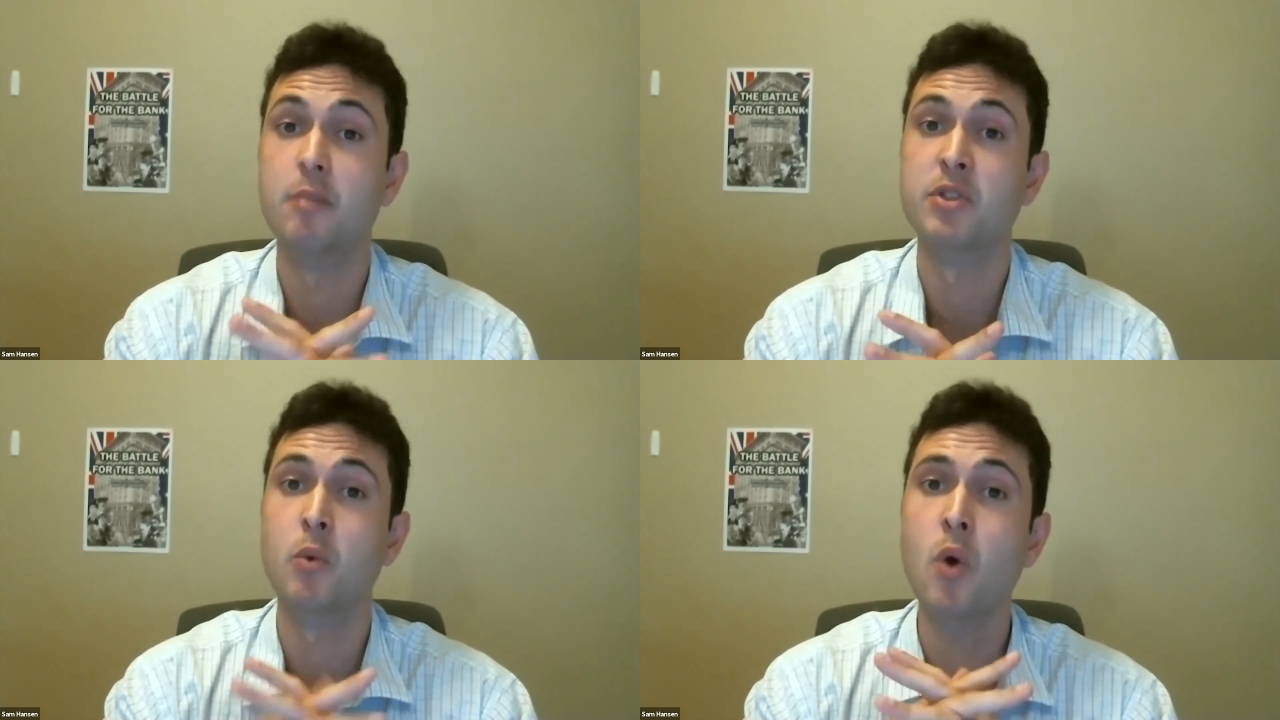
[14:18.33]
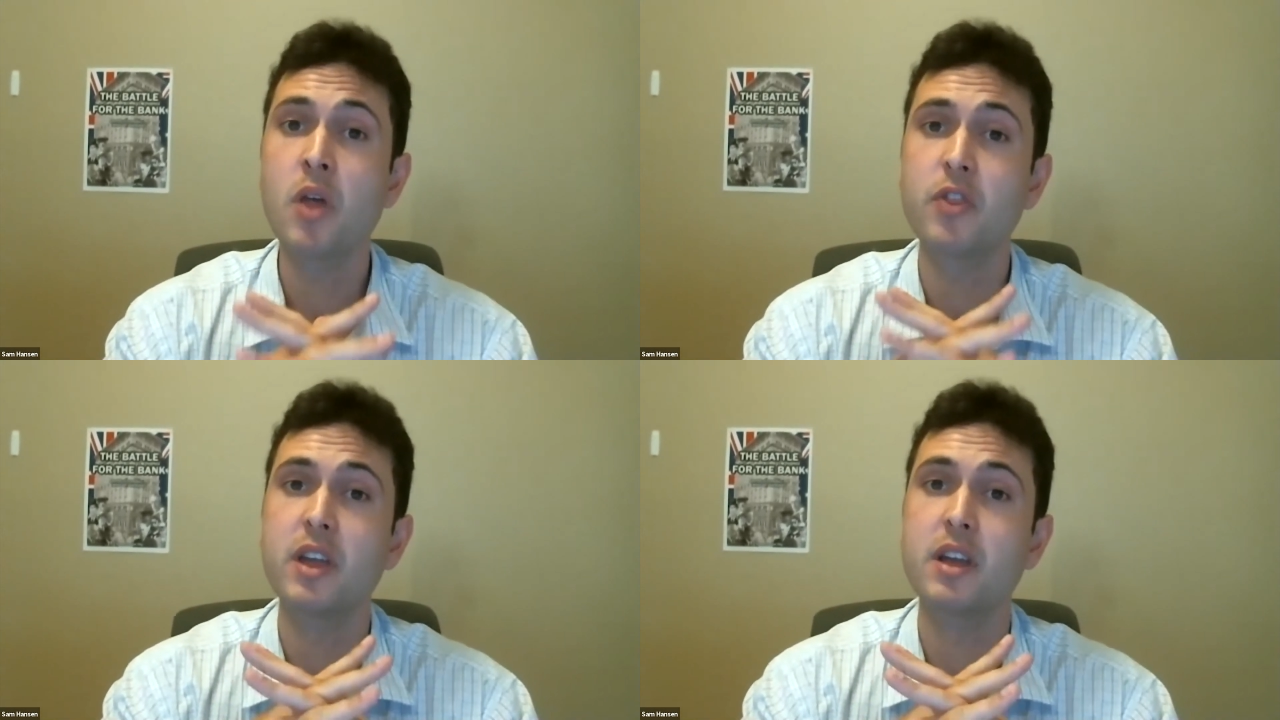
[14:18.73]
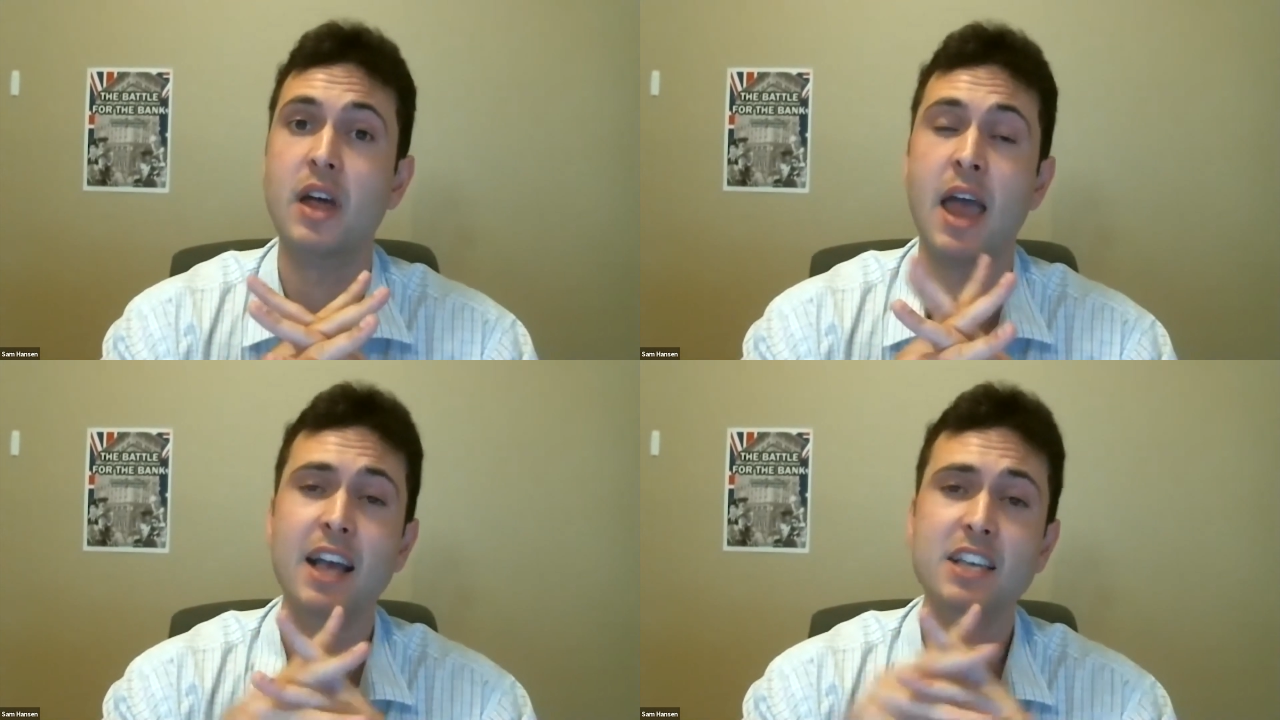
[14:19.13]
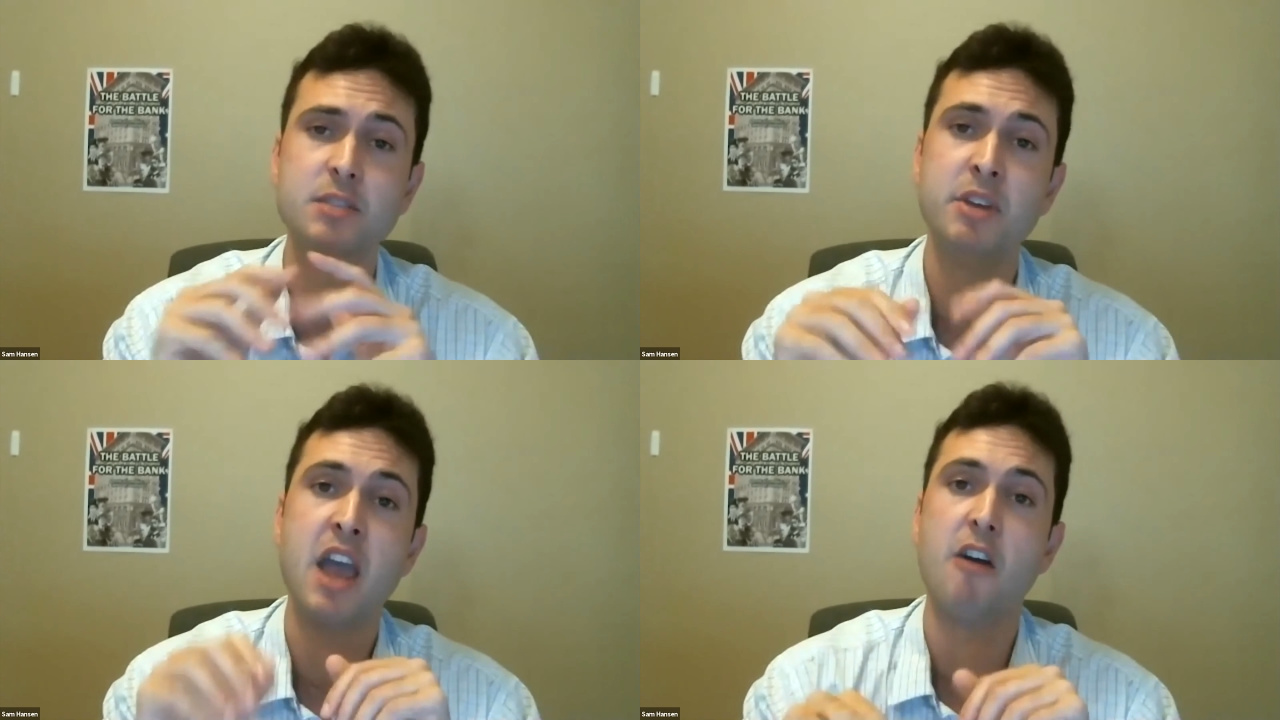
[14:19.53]
but the one thing that has to
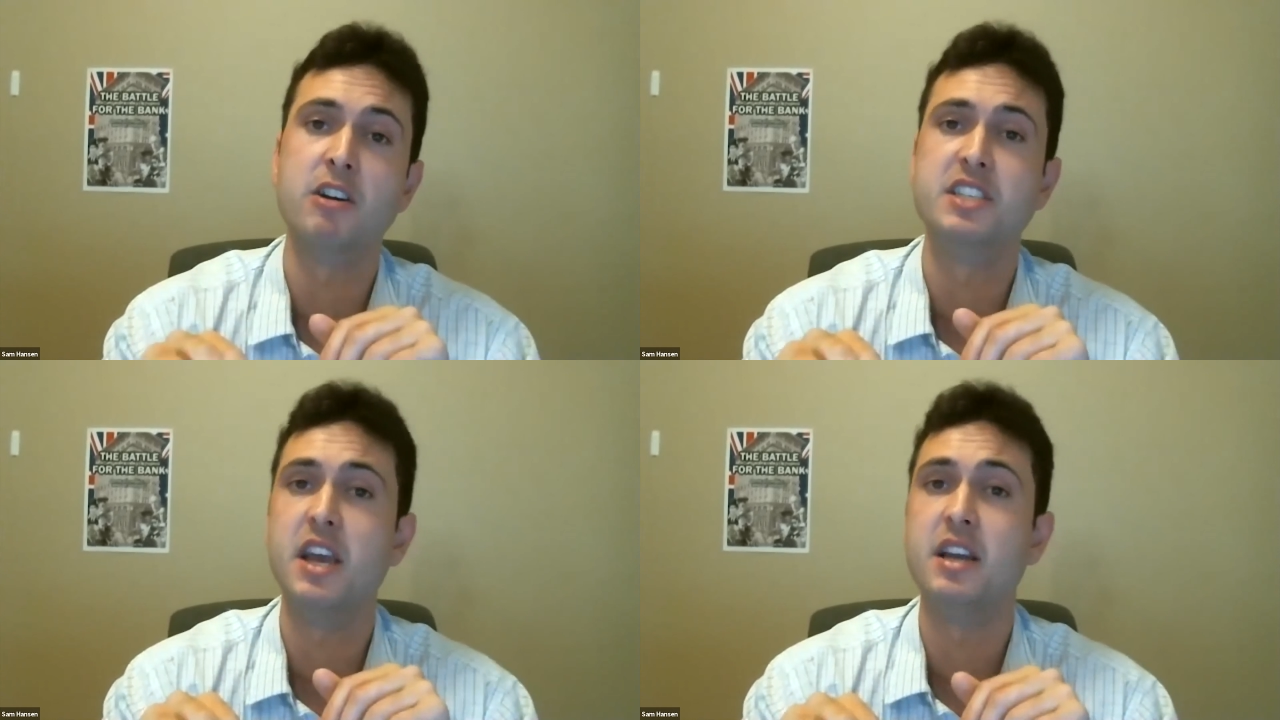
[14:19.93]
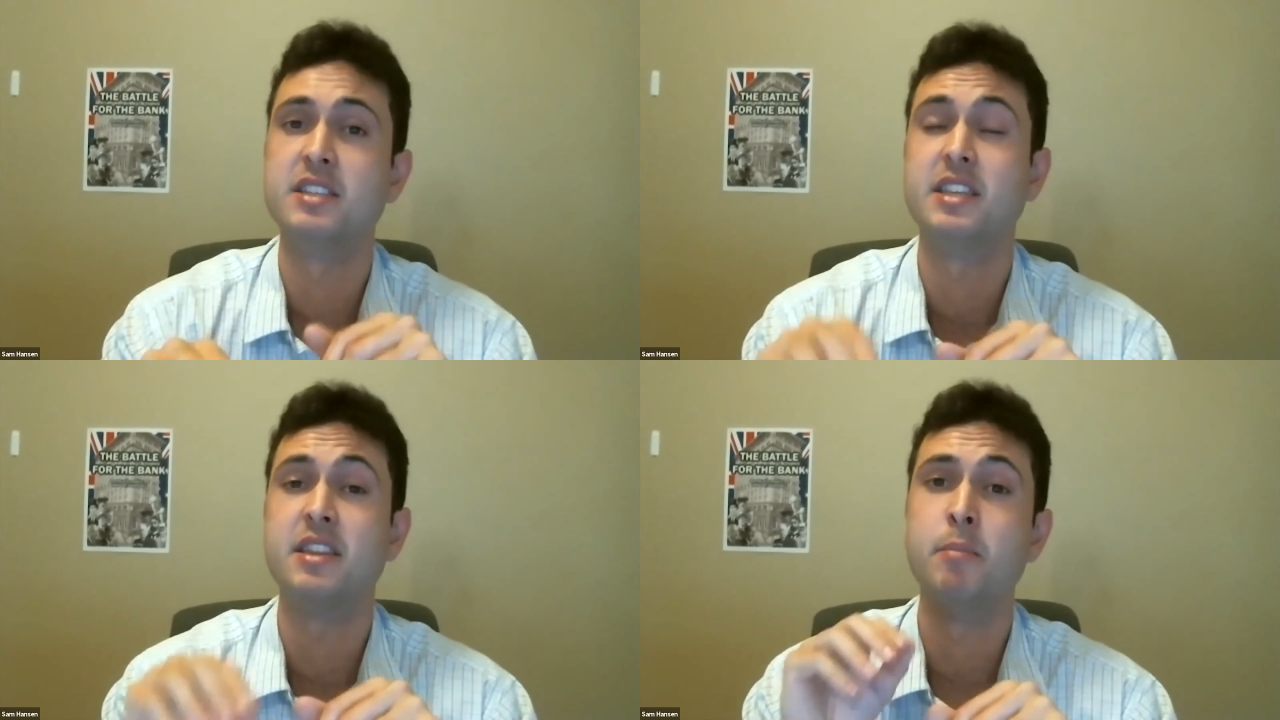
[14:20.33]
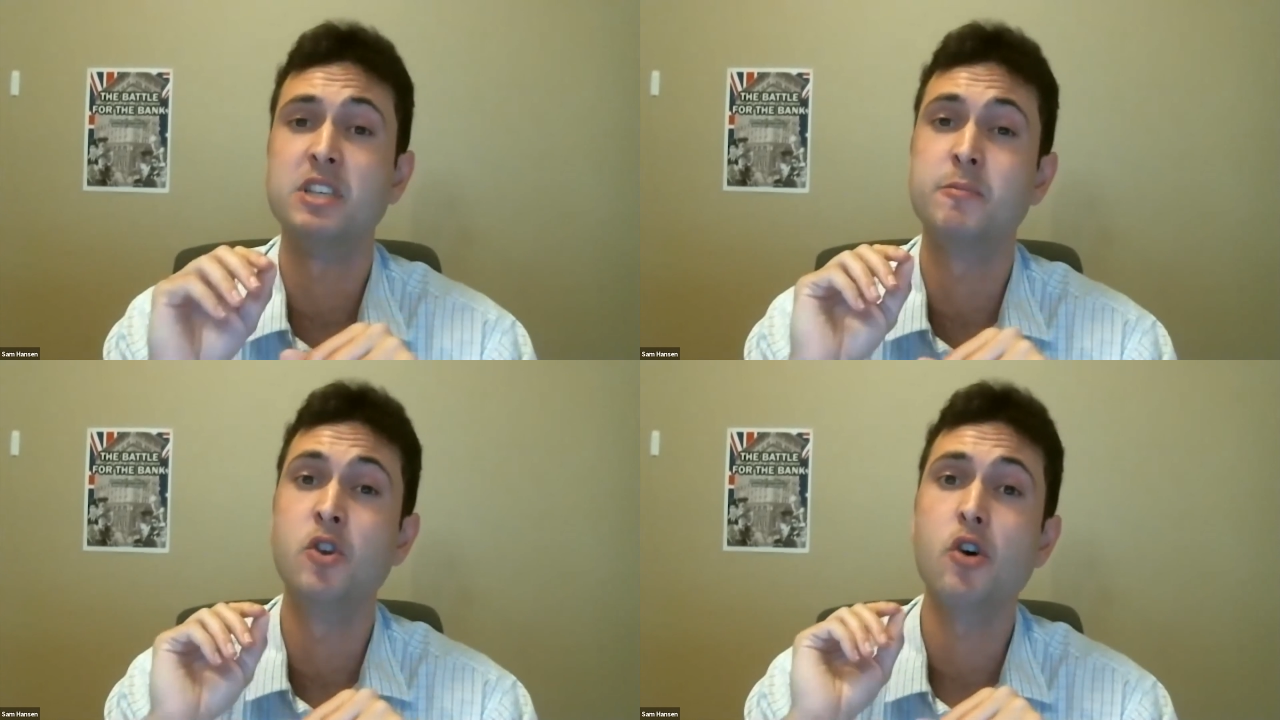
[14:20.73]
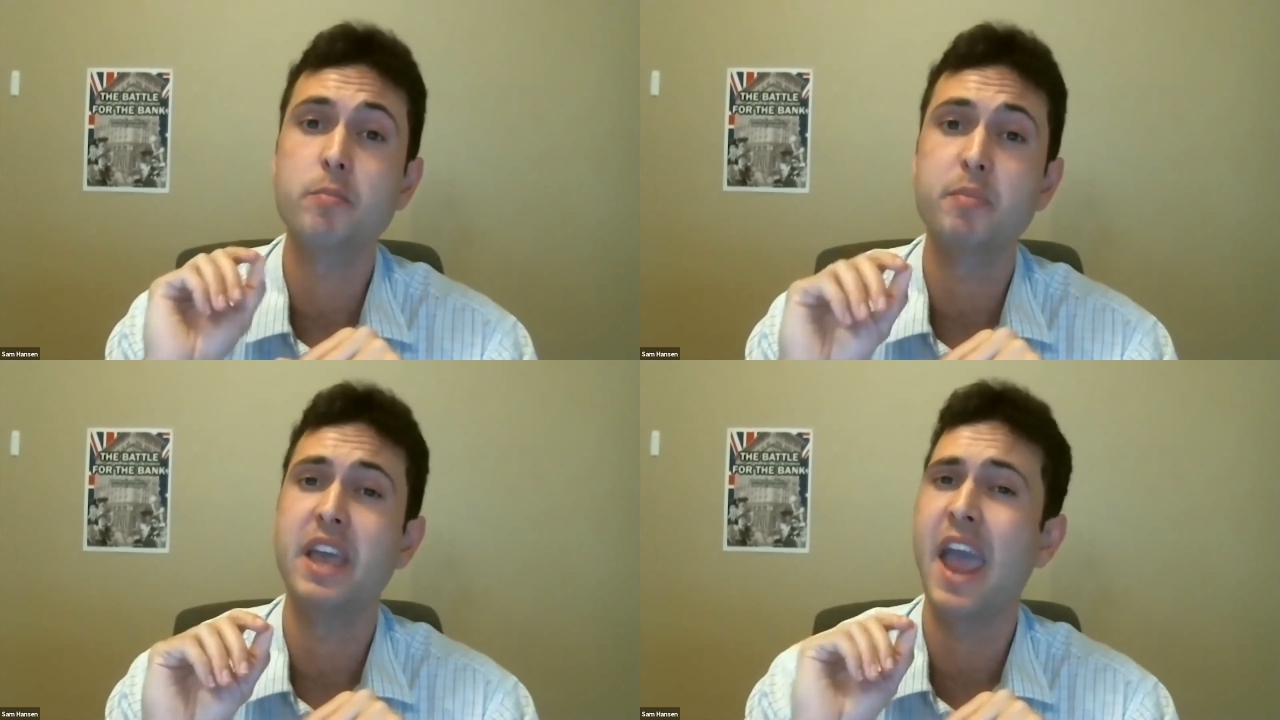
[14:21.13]
be guaranteed is that there must not
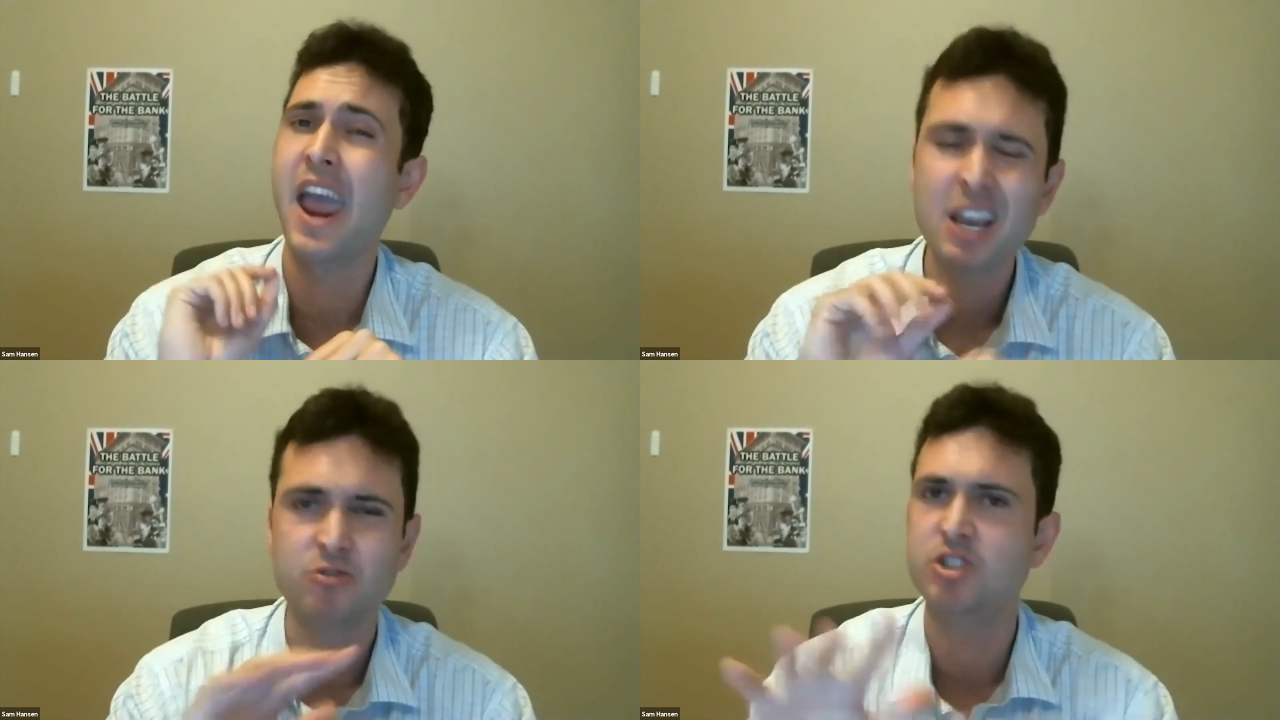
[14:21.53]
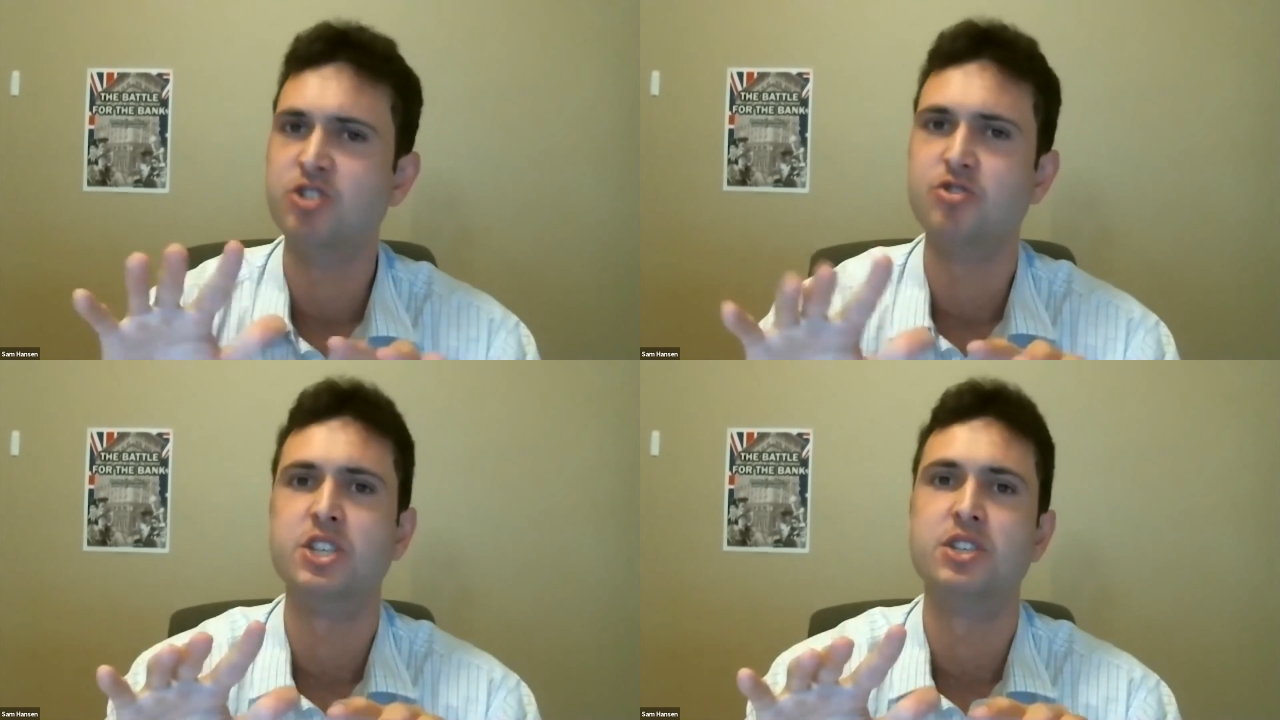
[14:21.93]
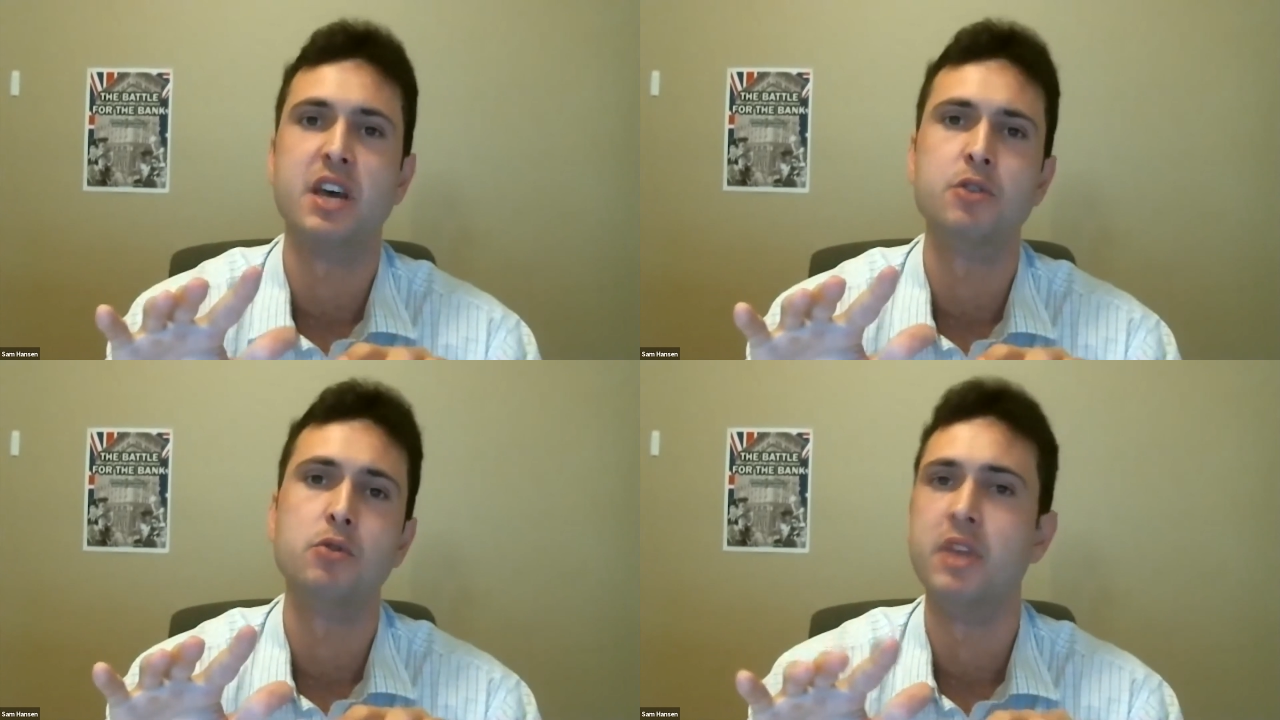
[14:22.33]
be any restrictions at all.